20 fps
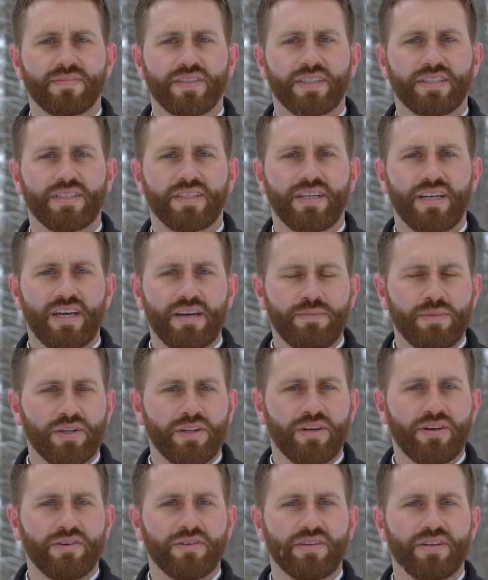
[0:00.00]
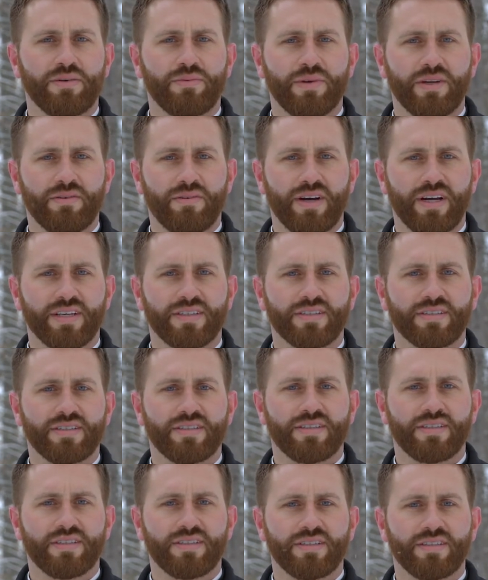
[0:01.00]
It's in Him alone that we rest.
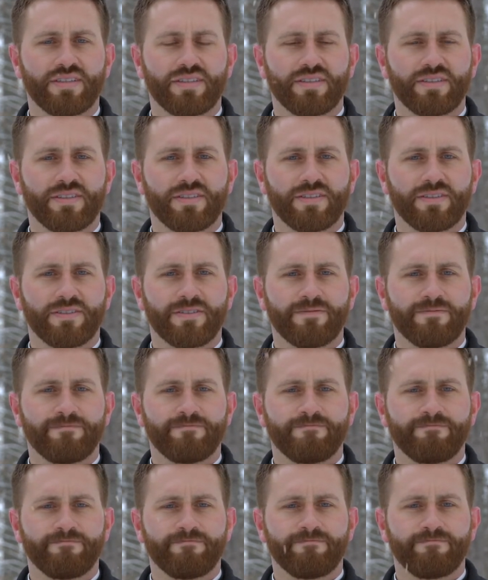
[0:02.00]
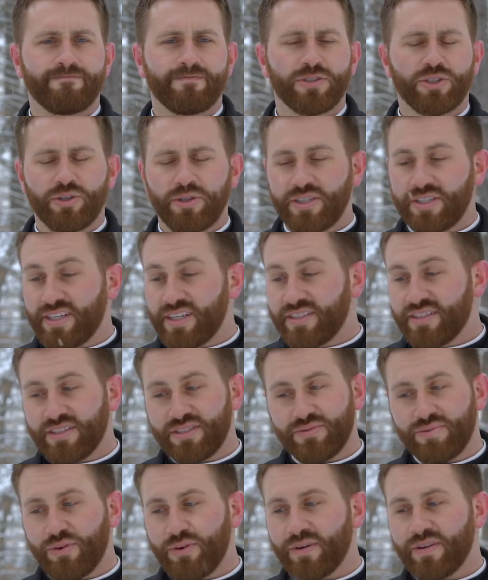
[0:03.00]
So he sends
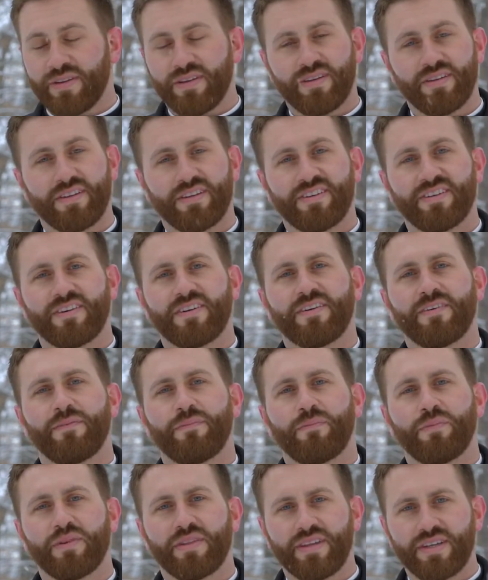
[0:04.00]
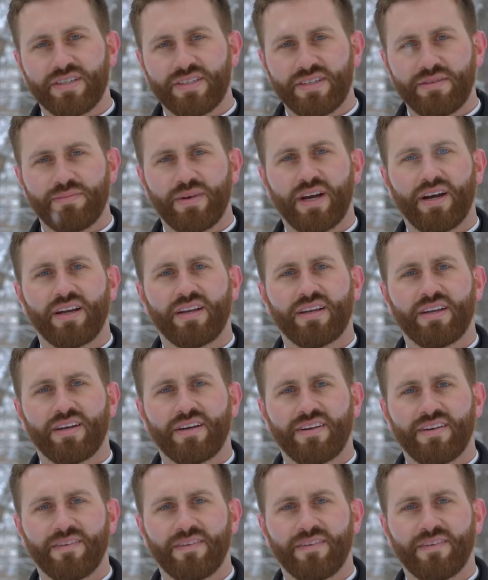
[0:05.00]
us forth with this in mind